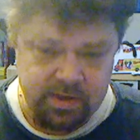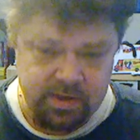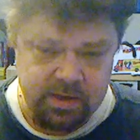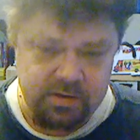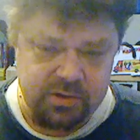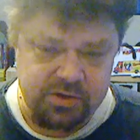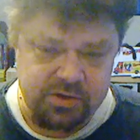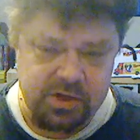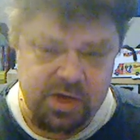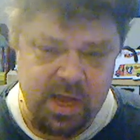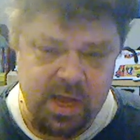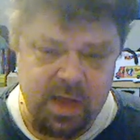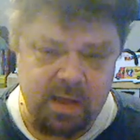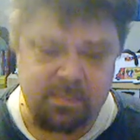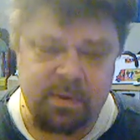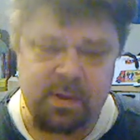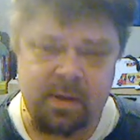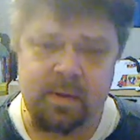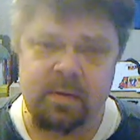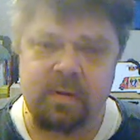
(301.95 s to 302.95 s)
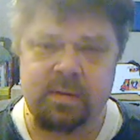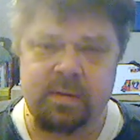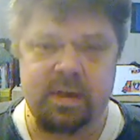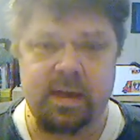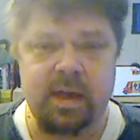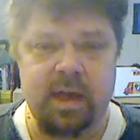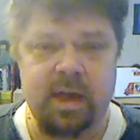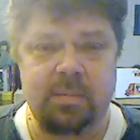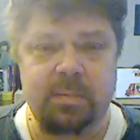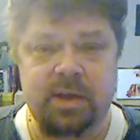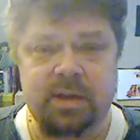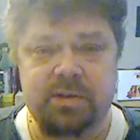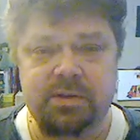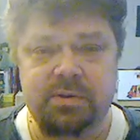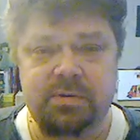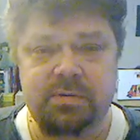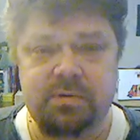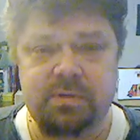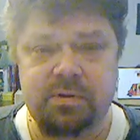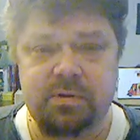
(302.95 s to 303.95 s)
good job. They got about
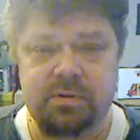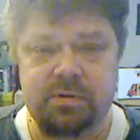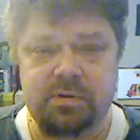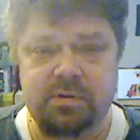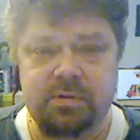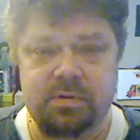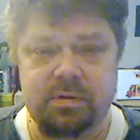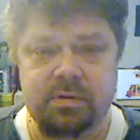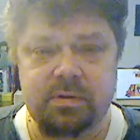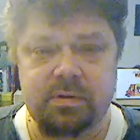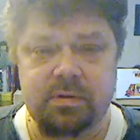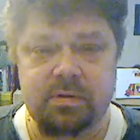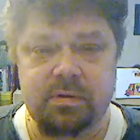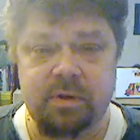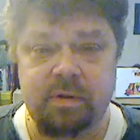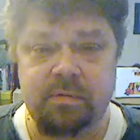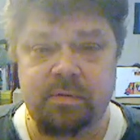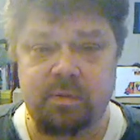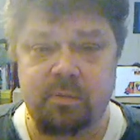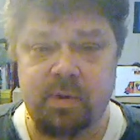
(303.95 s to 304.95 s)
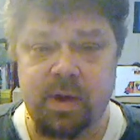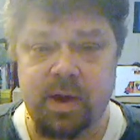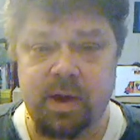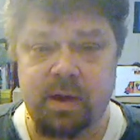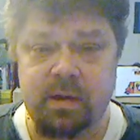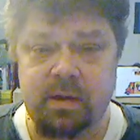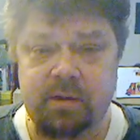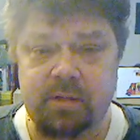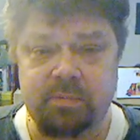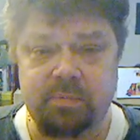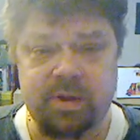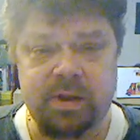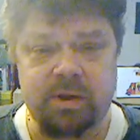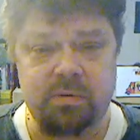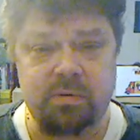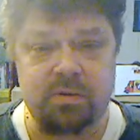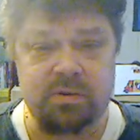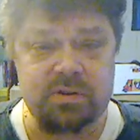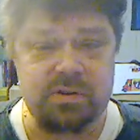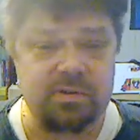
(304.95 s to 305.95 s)
2/3 of the way,
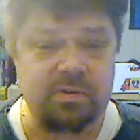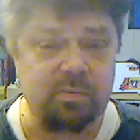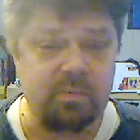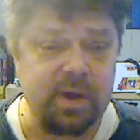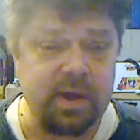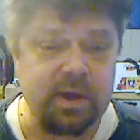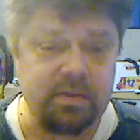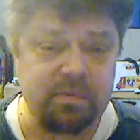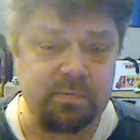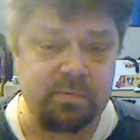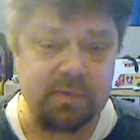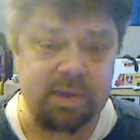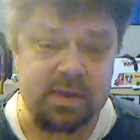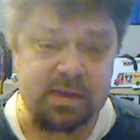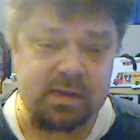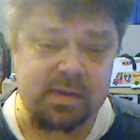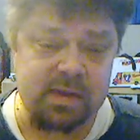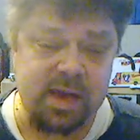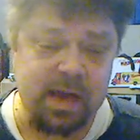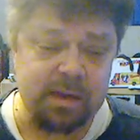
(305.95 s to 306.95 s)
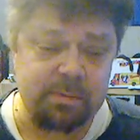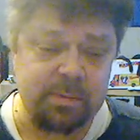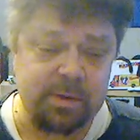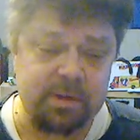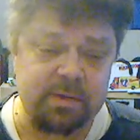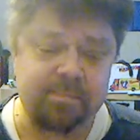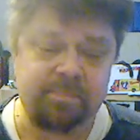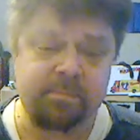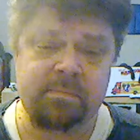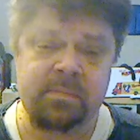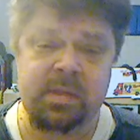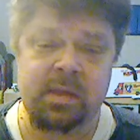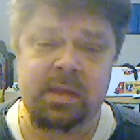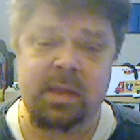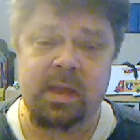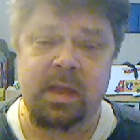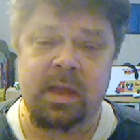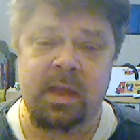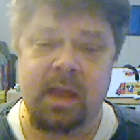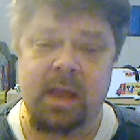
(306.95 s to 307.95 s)
3/4 of the way through the assignment,
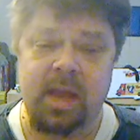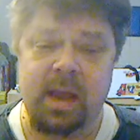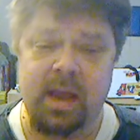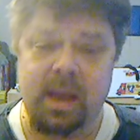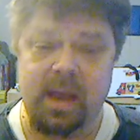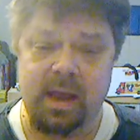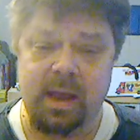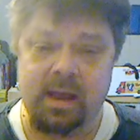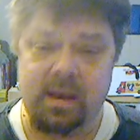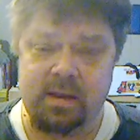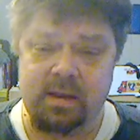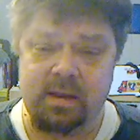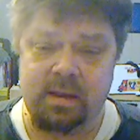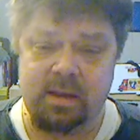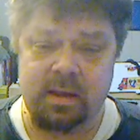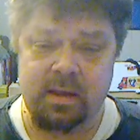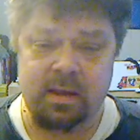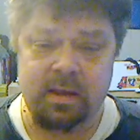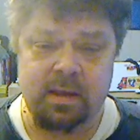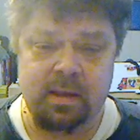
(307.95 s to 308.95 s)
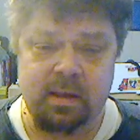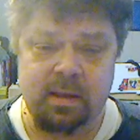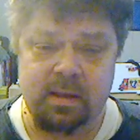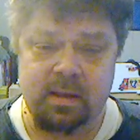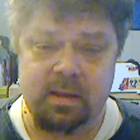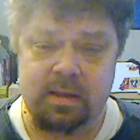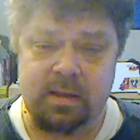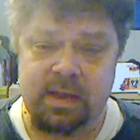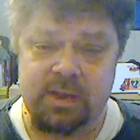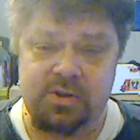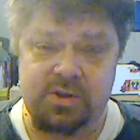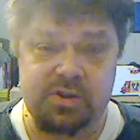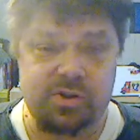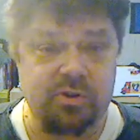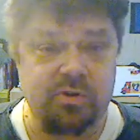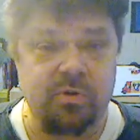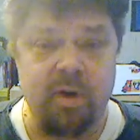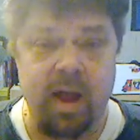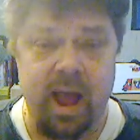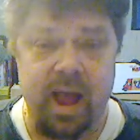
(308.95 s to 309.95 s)
and they just
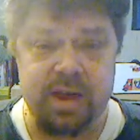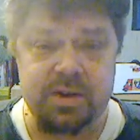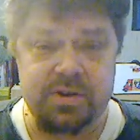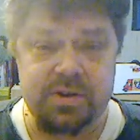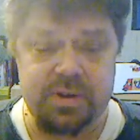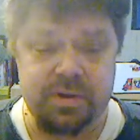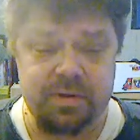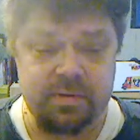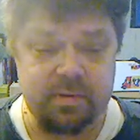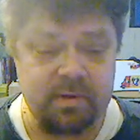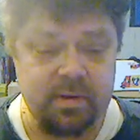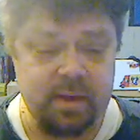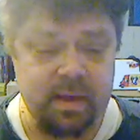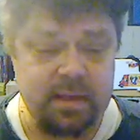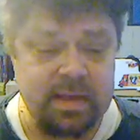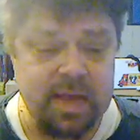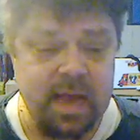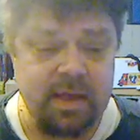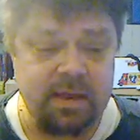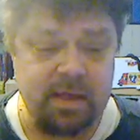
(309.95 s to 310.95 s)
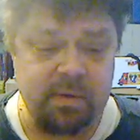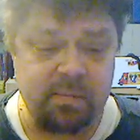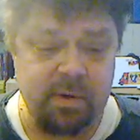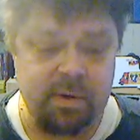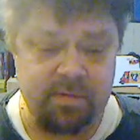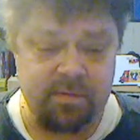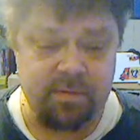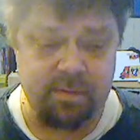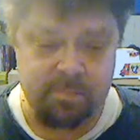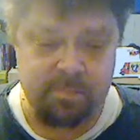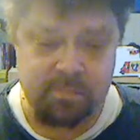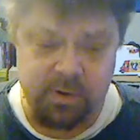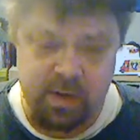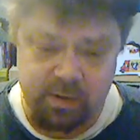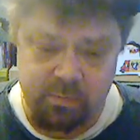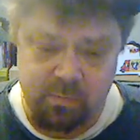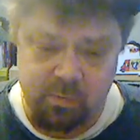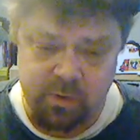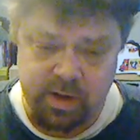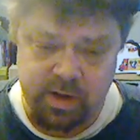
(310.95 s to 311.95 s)
crashed. And now they went from
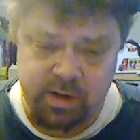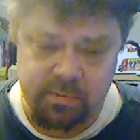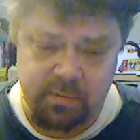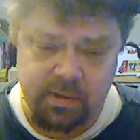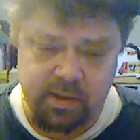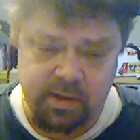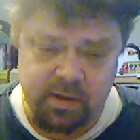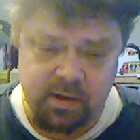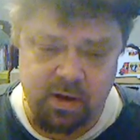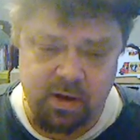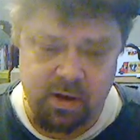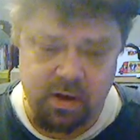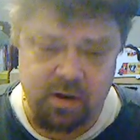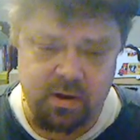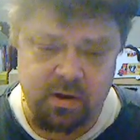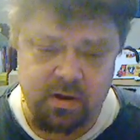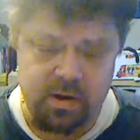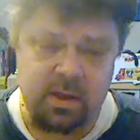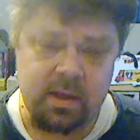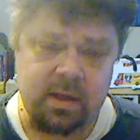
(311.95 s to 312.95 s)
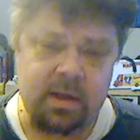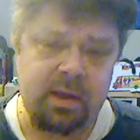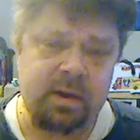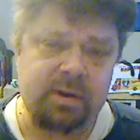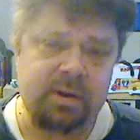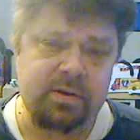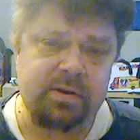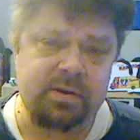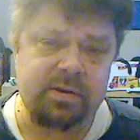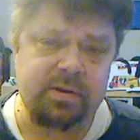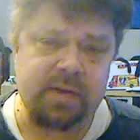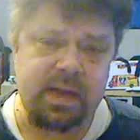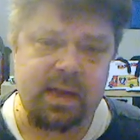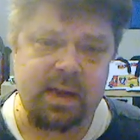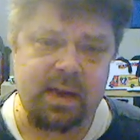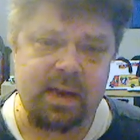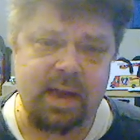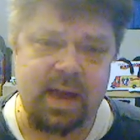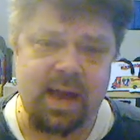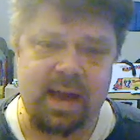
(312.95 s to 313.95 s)
like working really hard to
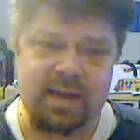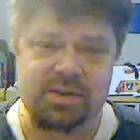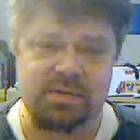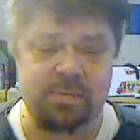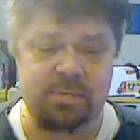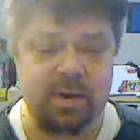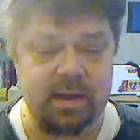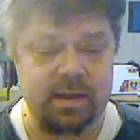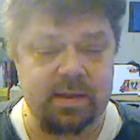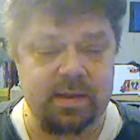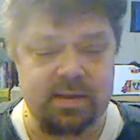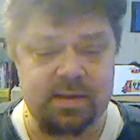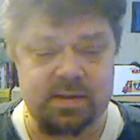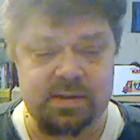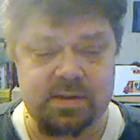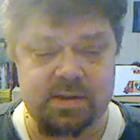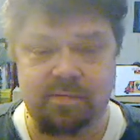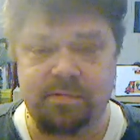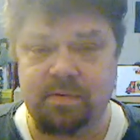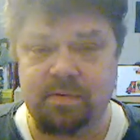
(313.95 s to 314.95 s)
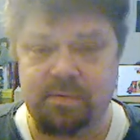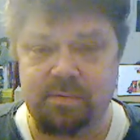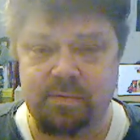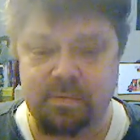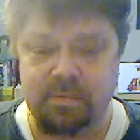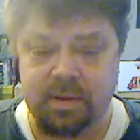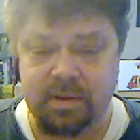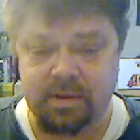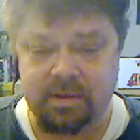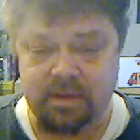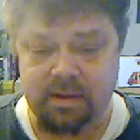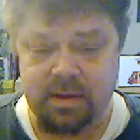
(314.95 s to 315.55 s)
saying, I just want to get this stuff over with.